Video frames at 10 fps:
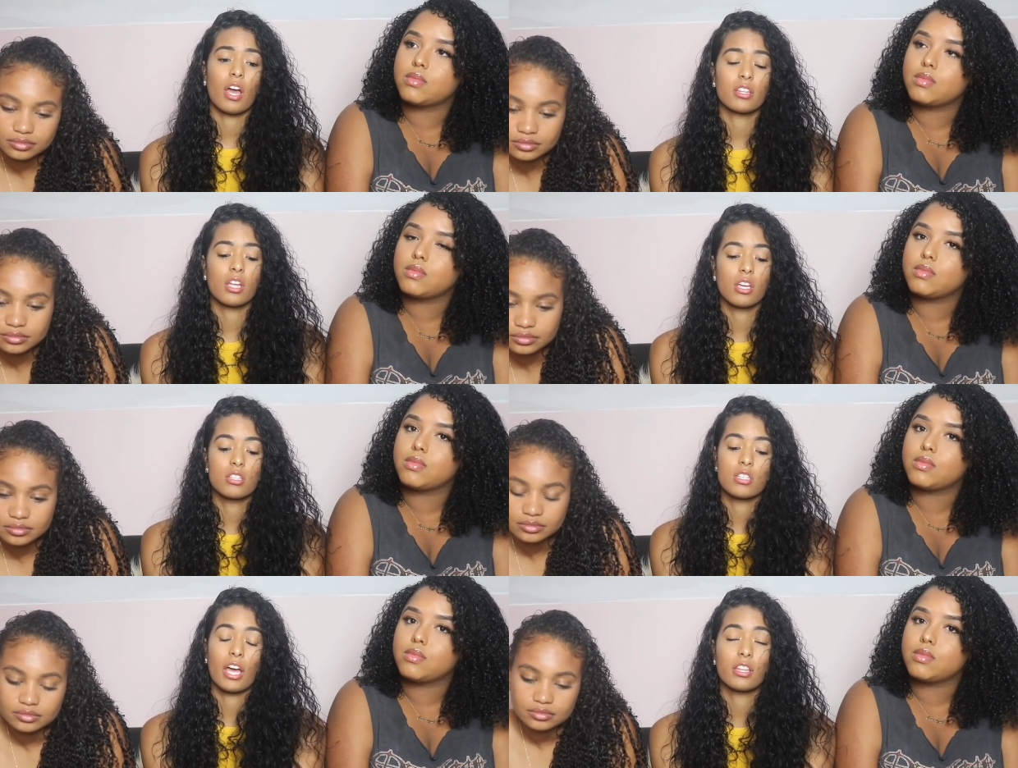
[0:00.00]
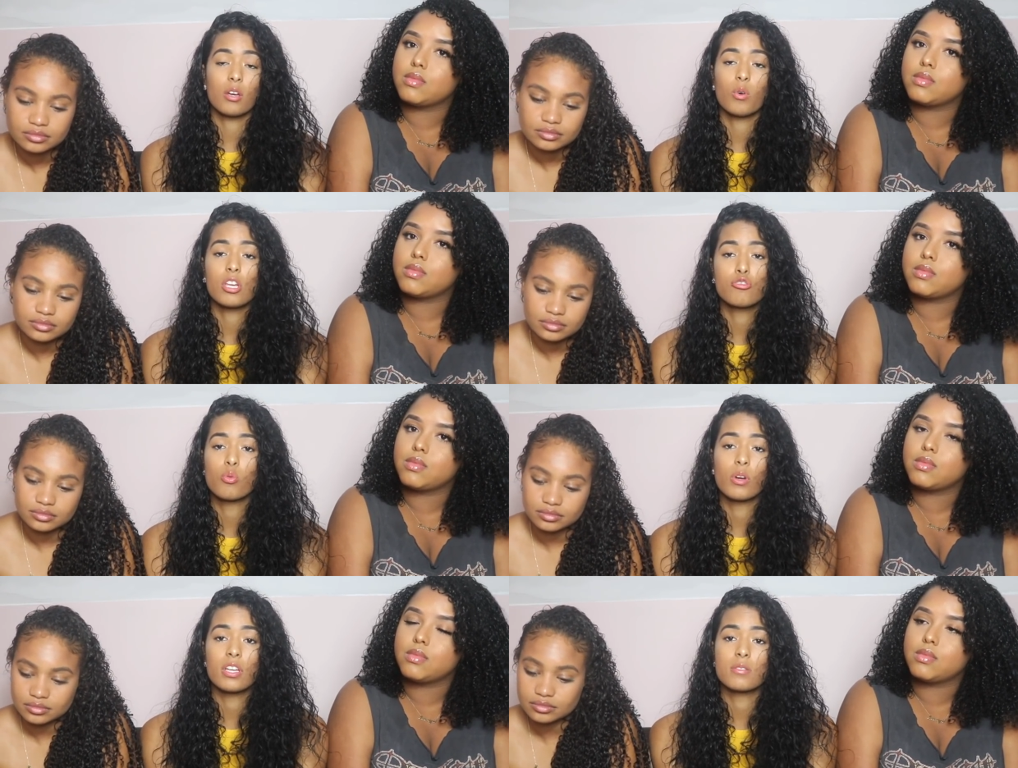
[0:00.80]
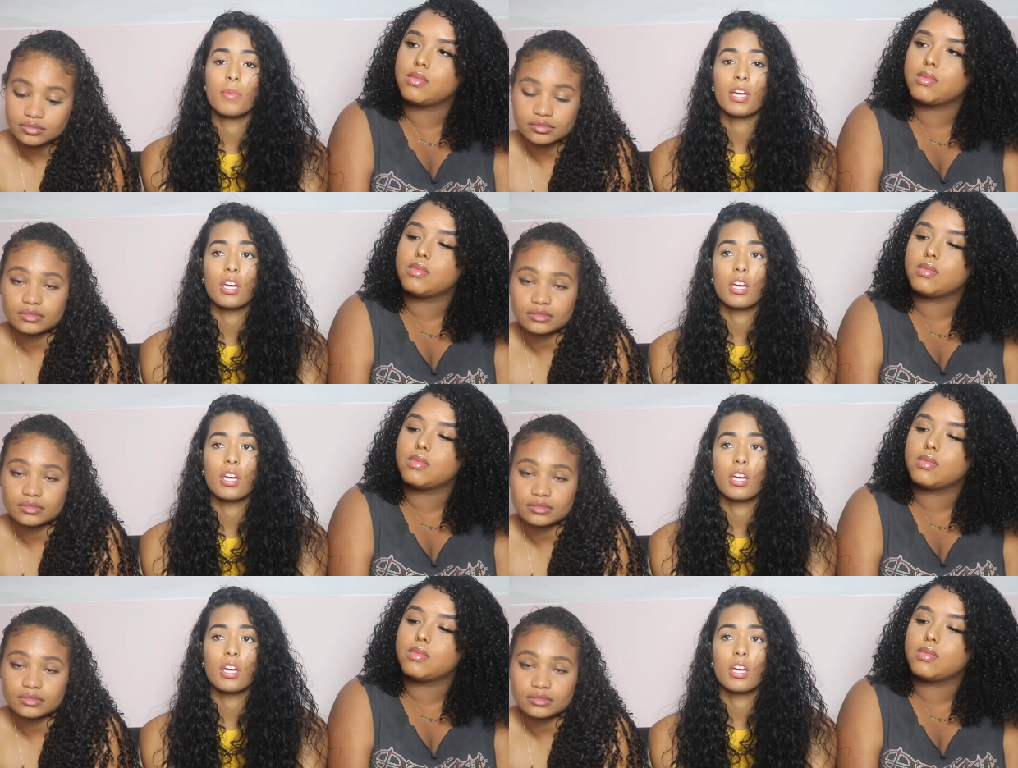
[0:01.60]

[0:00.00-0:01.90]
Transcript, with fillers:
Speaker 1: I think it's I think what he's doing is big.